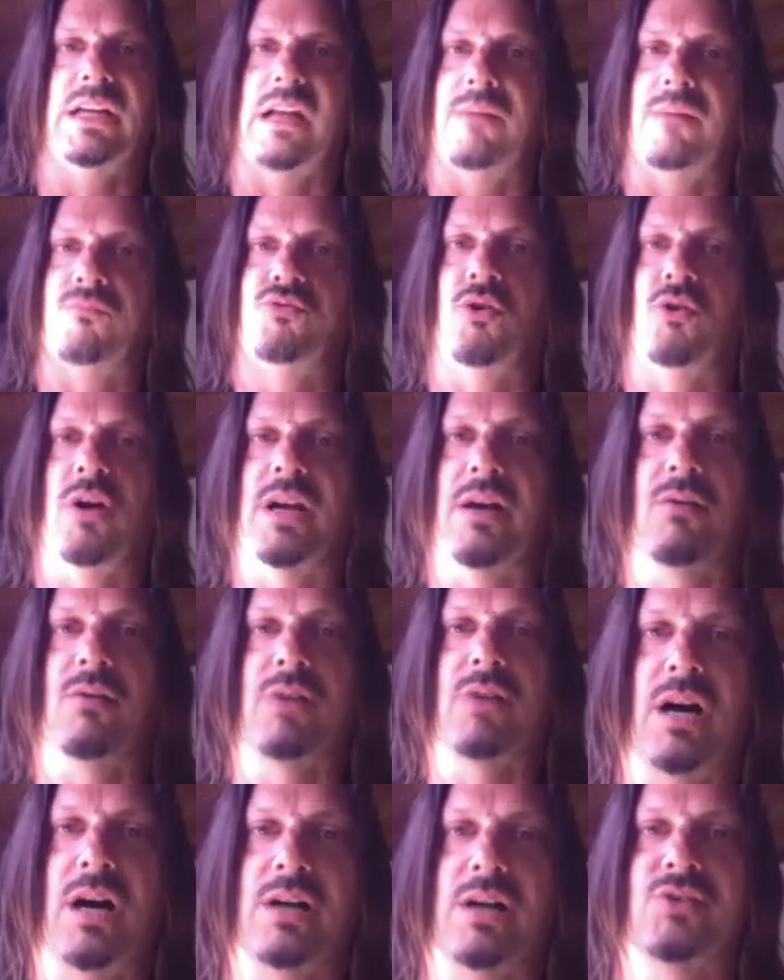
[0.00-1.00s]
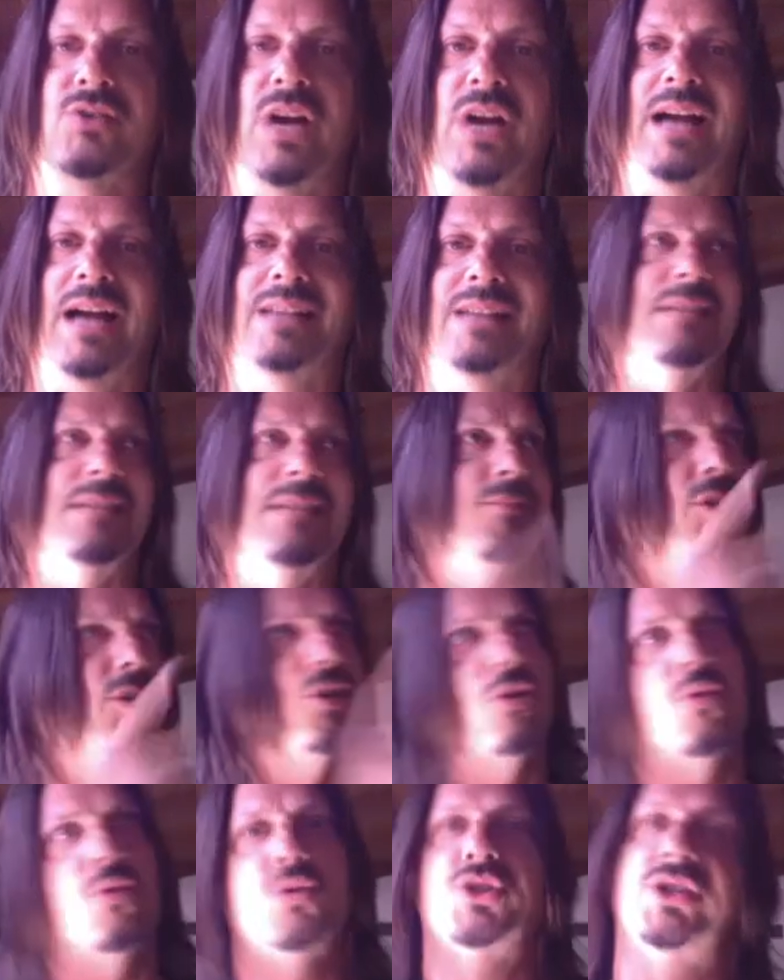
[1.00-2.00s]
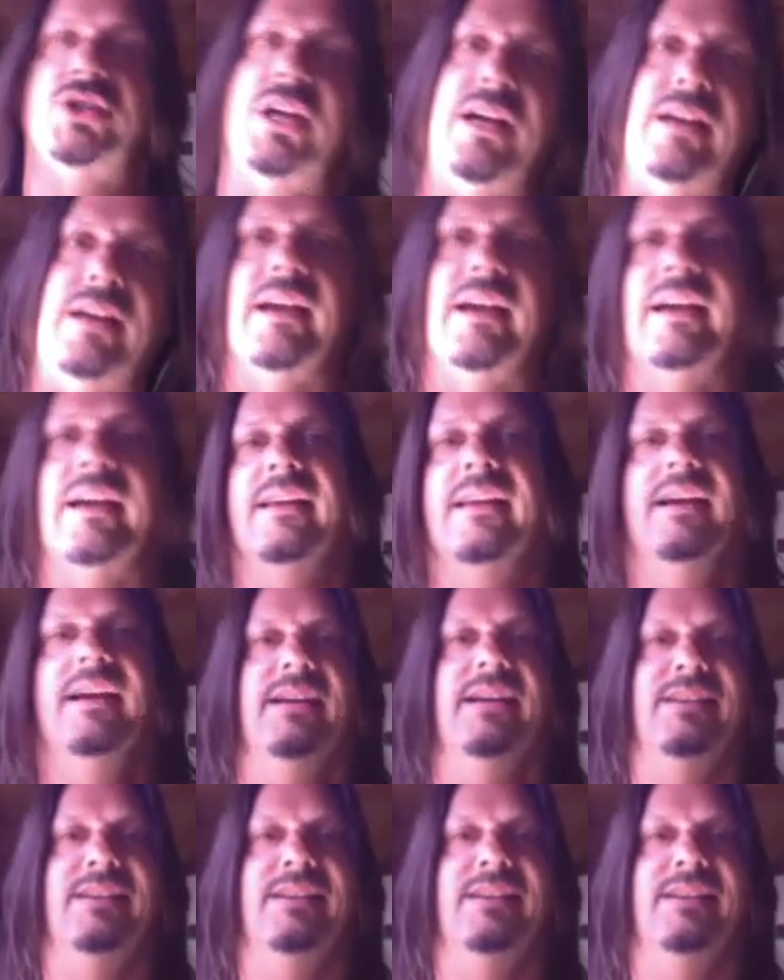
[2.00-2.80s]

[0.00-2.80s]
and I'm drawing up contracts, I'm negotiating, and,